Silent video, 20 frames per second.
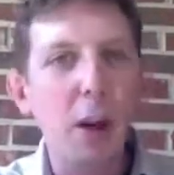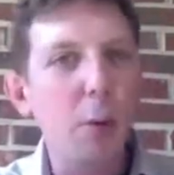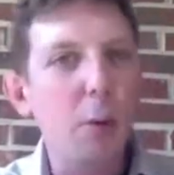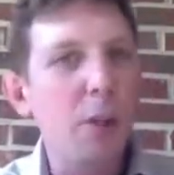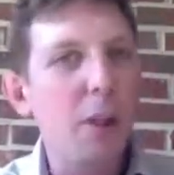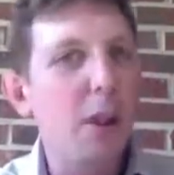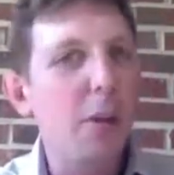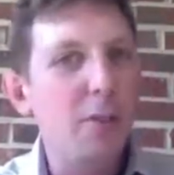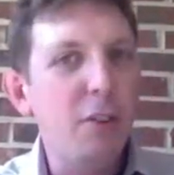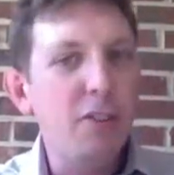I
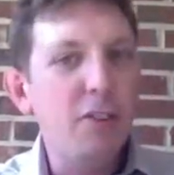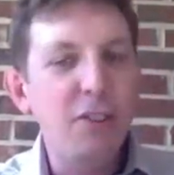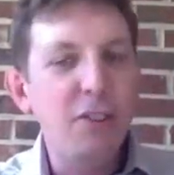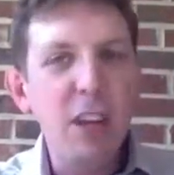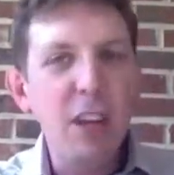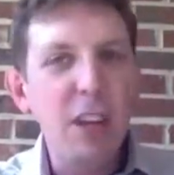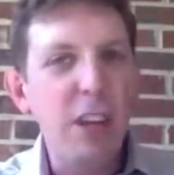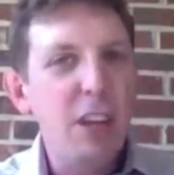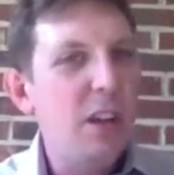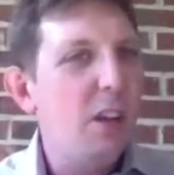would love to
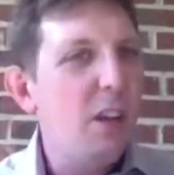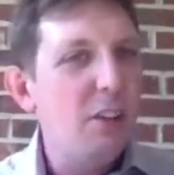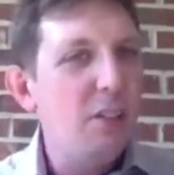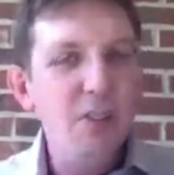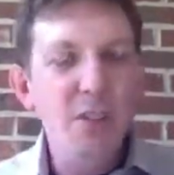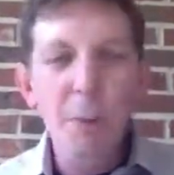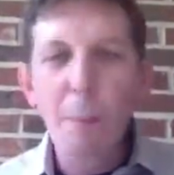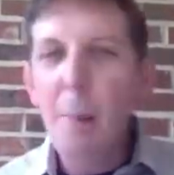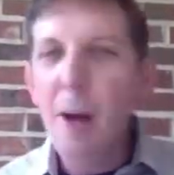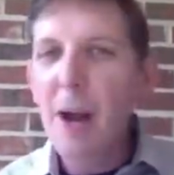see
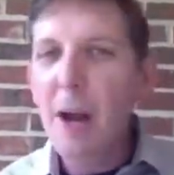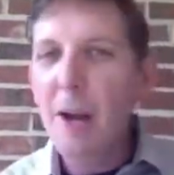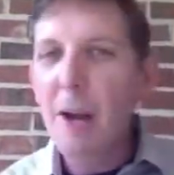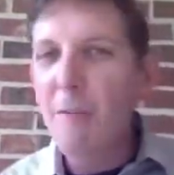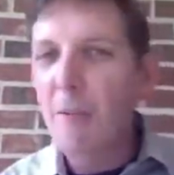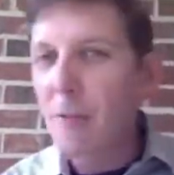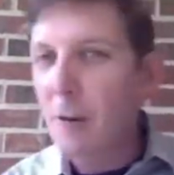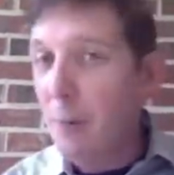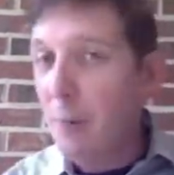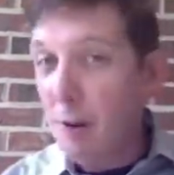
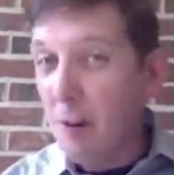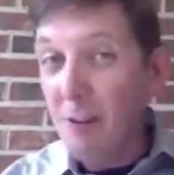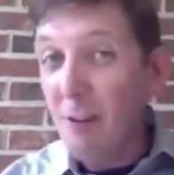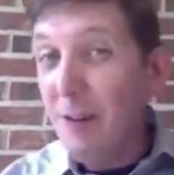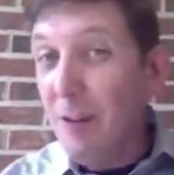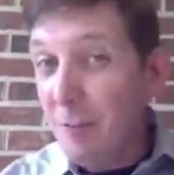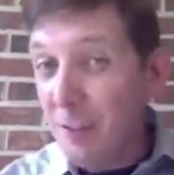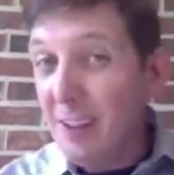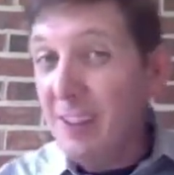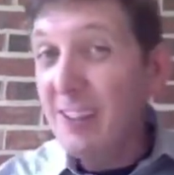somebody from, or
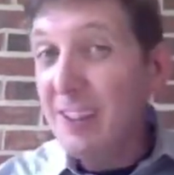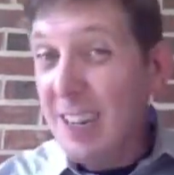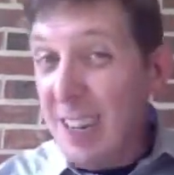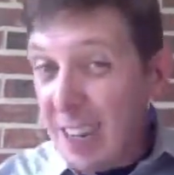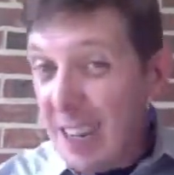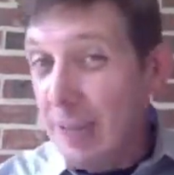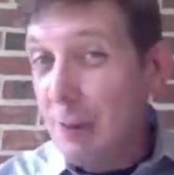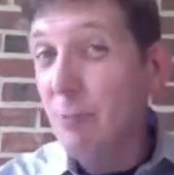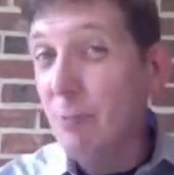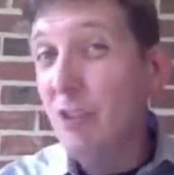even
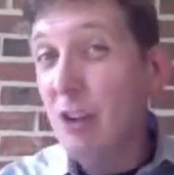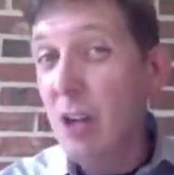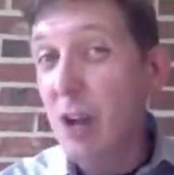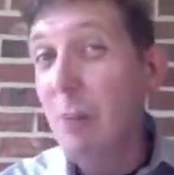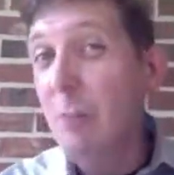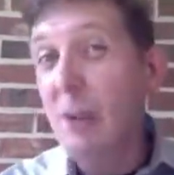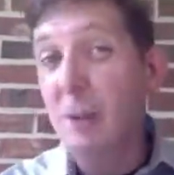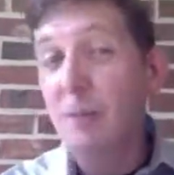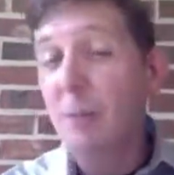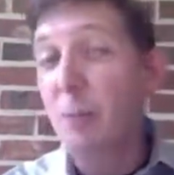teams
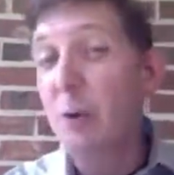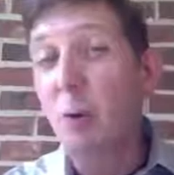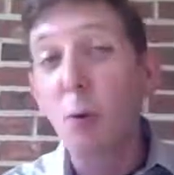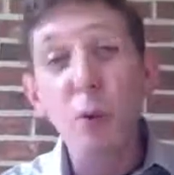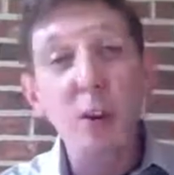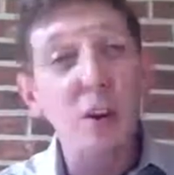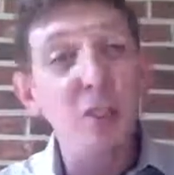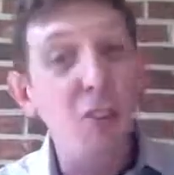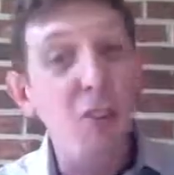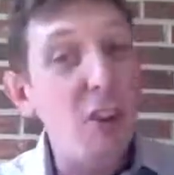coming from an
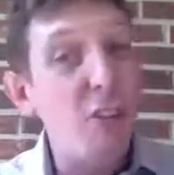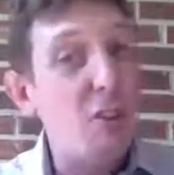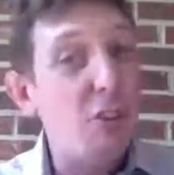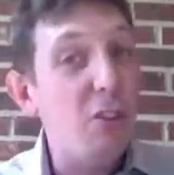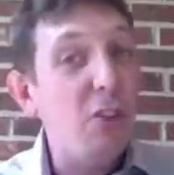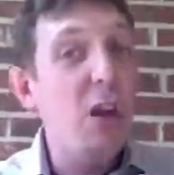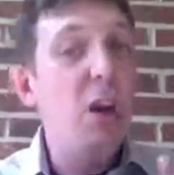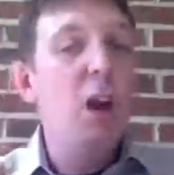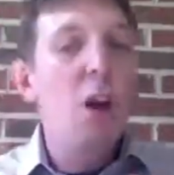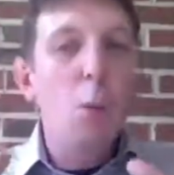
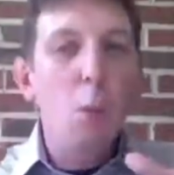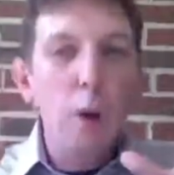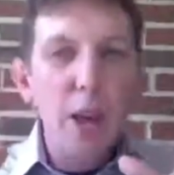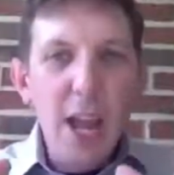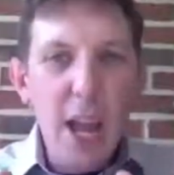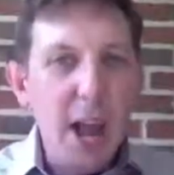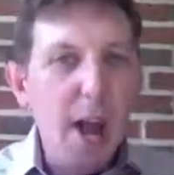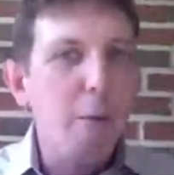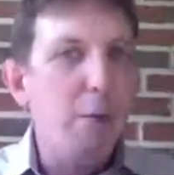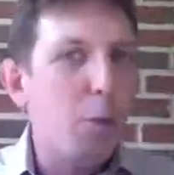organization.
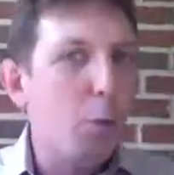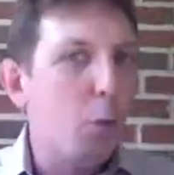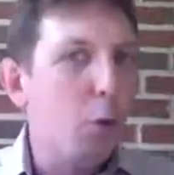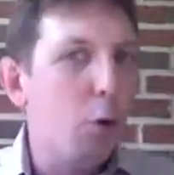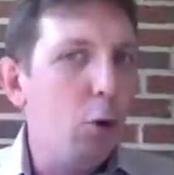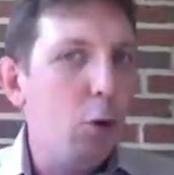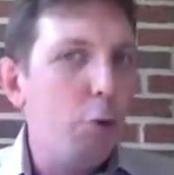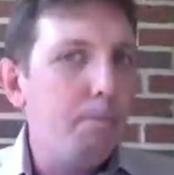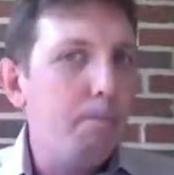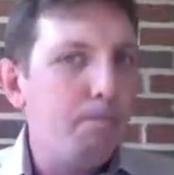We have the
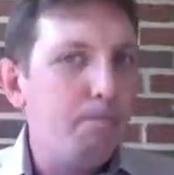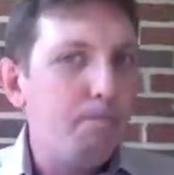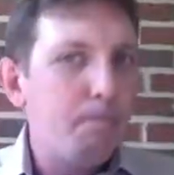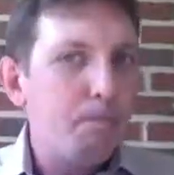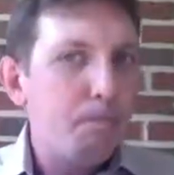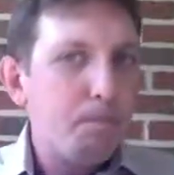room.